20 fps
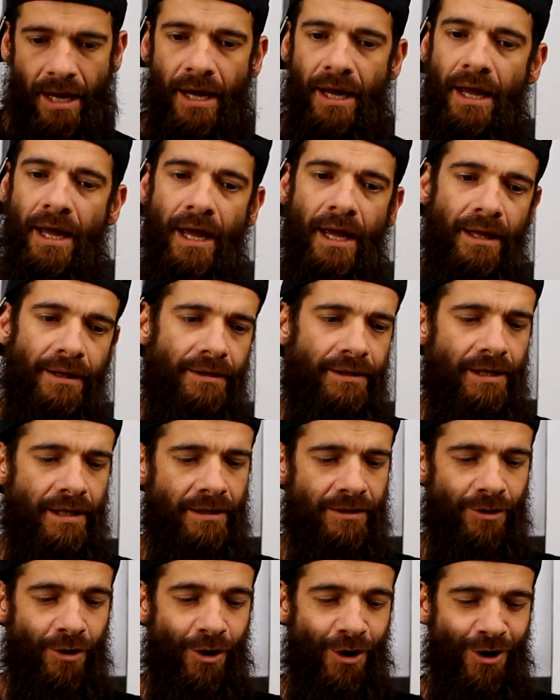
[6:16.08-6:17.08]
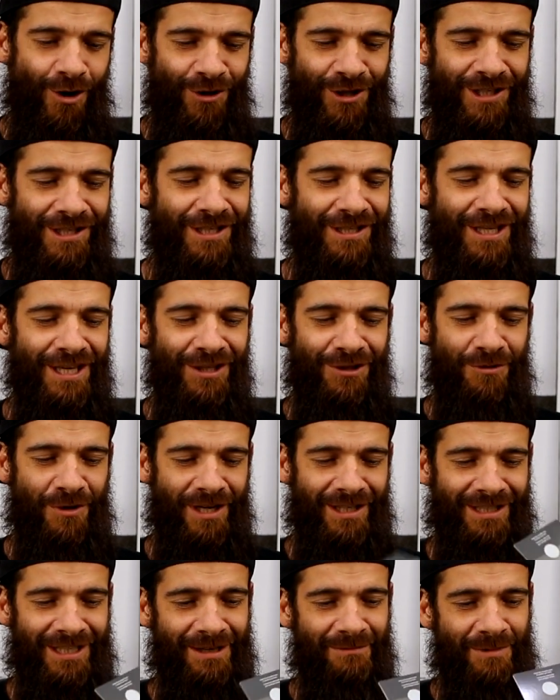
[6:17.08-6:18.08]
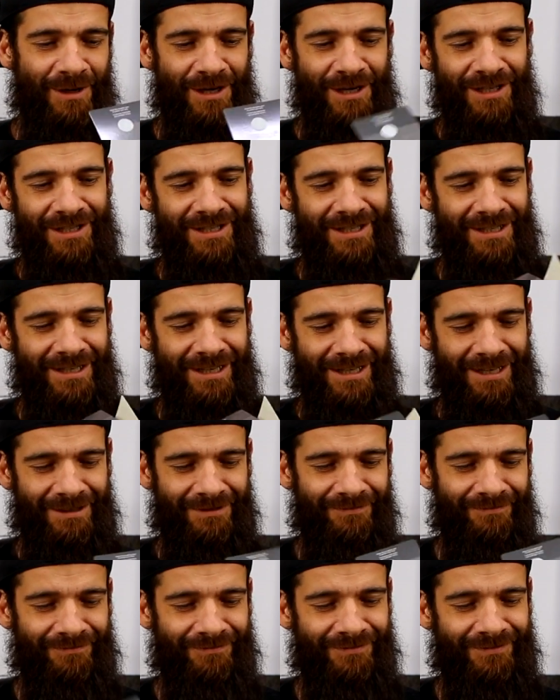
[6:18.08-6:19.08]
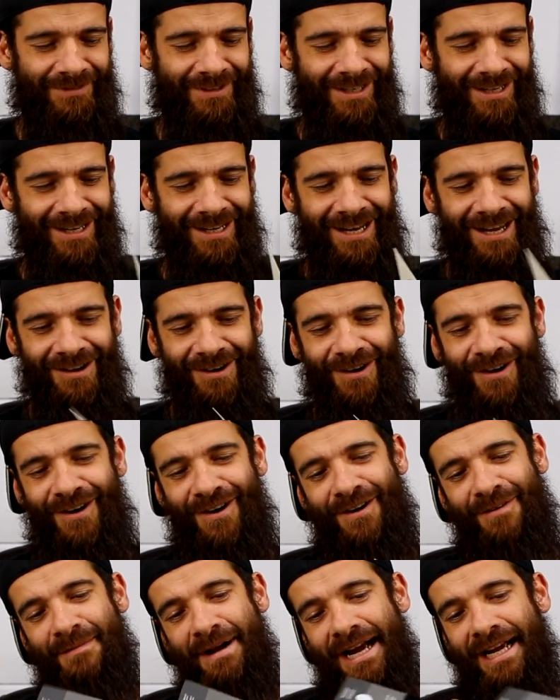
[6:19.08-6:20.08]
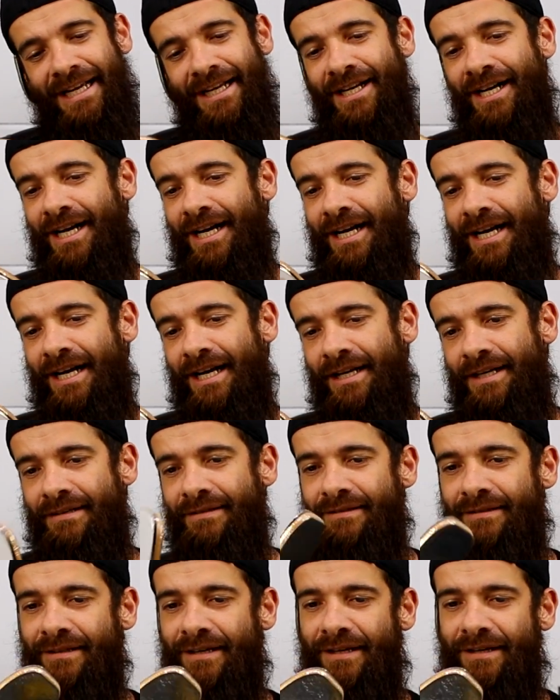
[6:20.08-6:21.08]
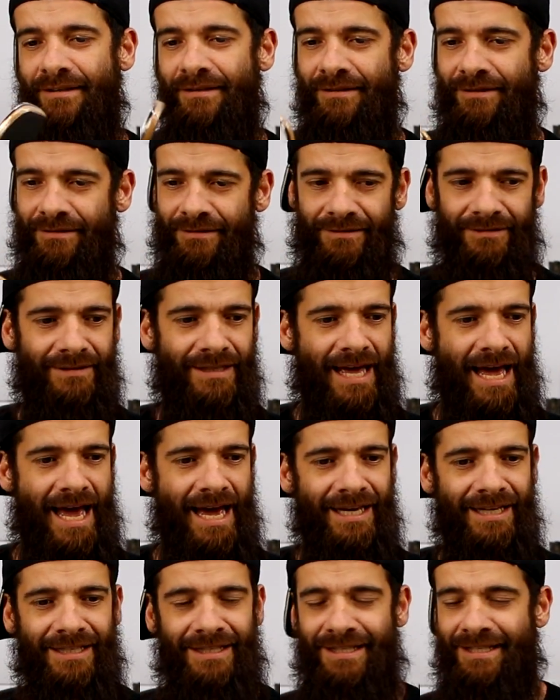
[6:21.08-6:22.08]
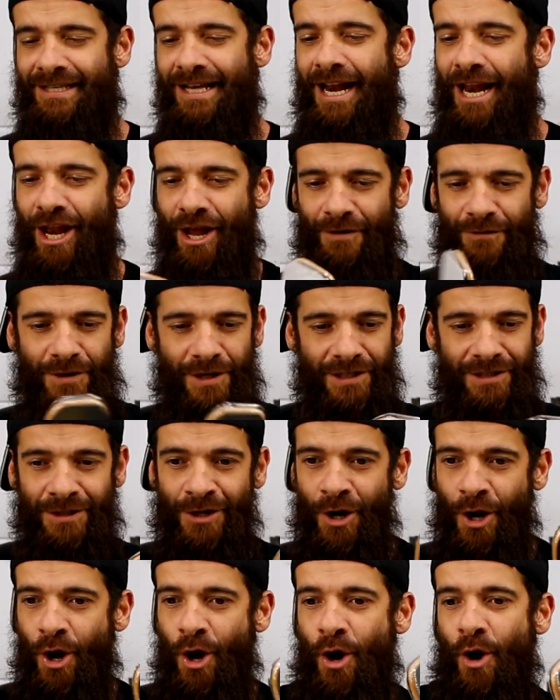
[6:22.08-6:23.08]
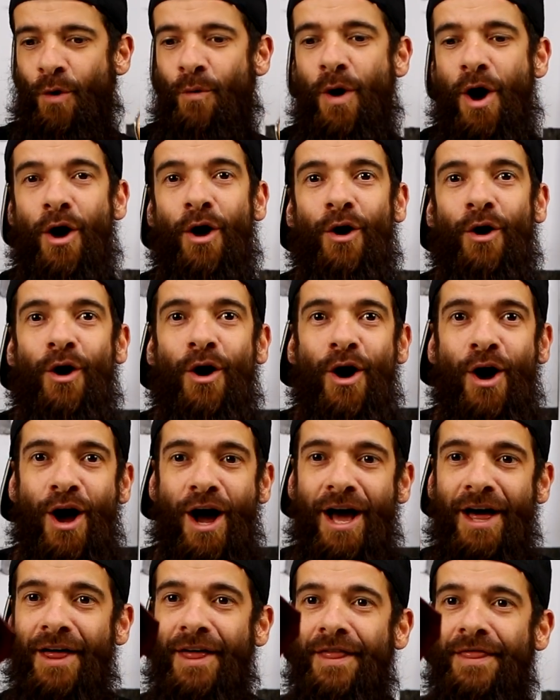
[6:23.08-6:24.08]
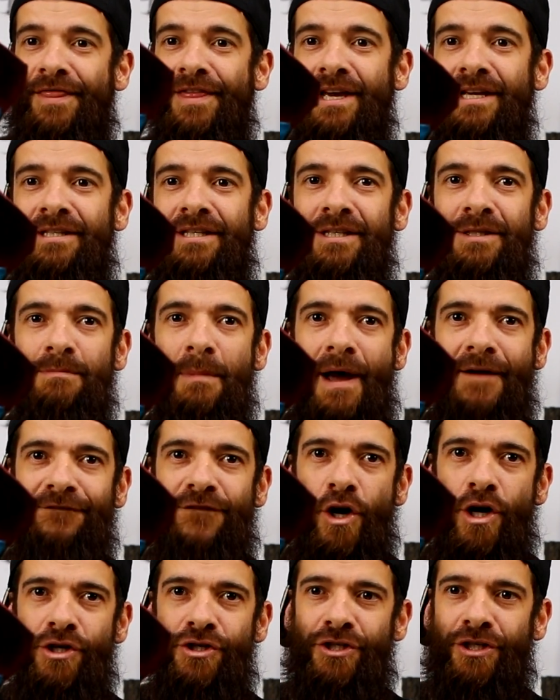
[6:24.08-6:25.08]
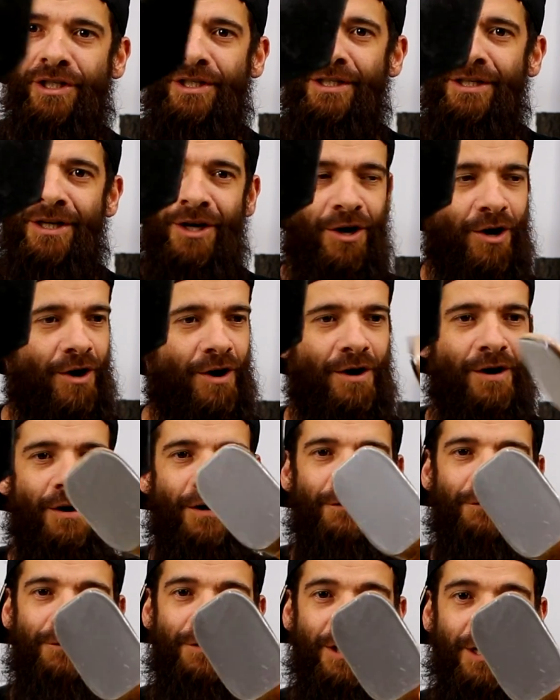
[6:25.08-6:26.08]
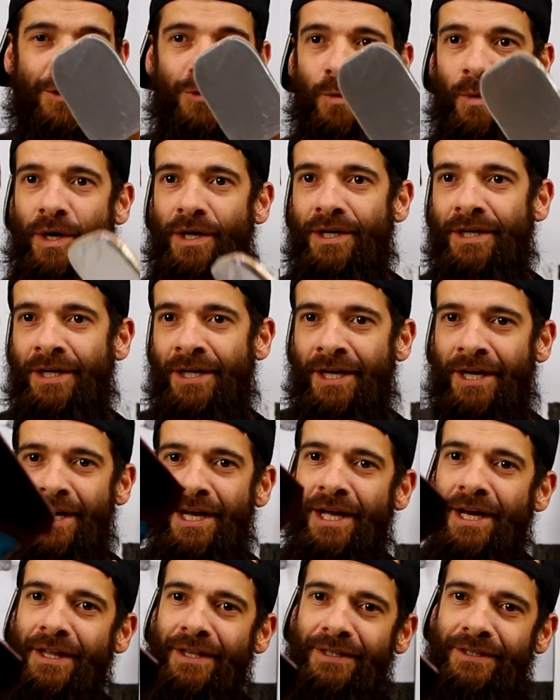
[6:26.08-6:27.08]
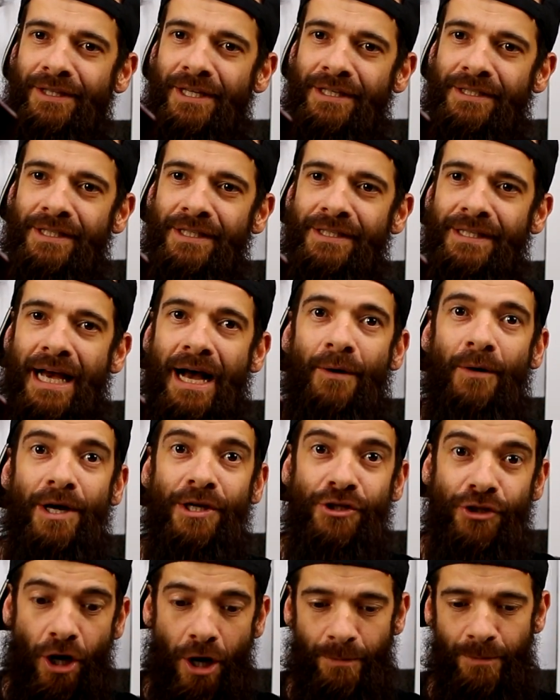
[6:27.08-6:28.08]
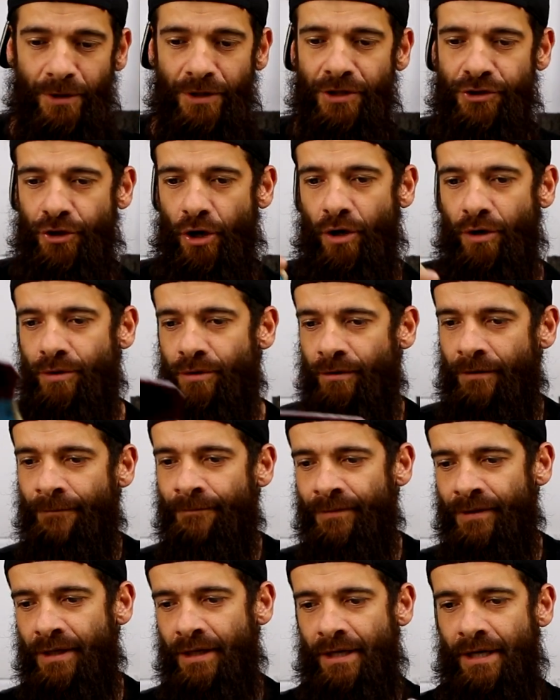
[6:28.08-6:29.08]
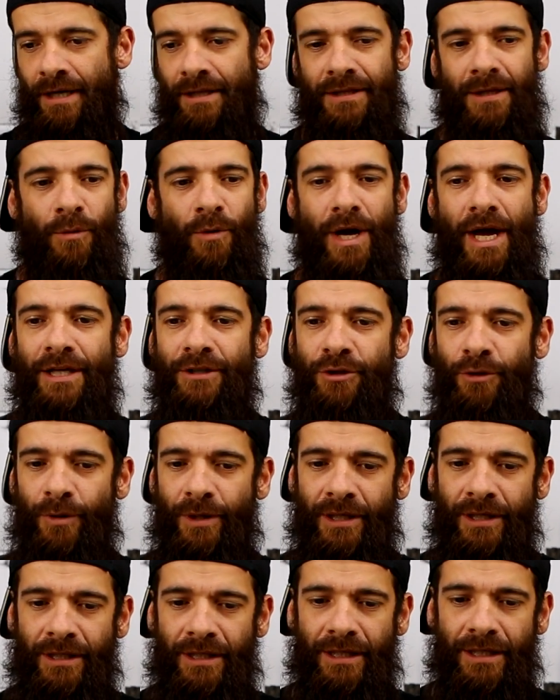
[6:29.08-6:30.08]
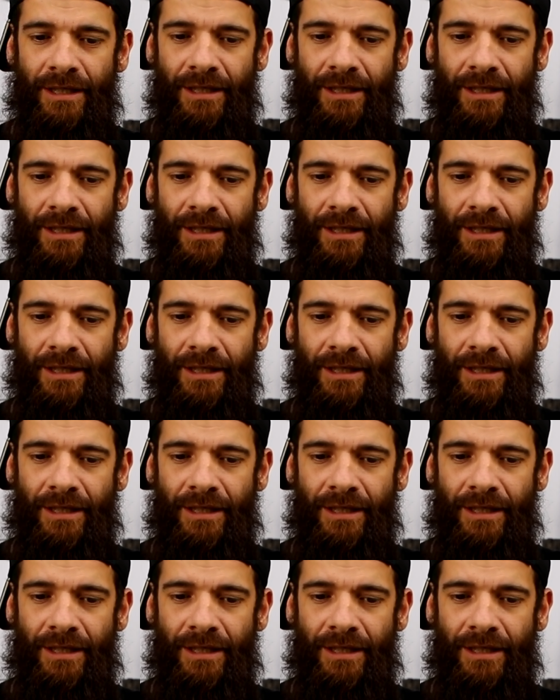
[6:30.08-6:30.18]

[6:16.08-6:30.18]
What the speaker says: And this, oh, this is interesting because, oh my God, nice. I love this. Well, this is my version of this one. This is how I sharpen the charcoal, the way I do it.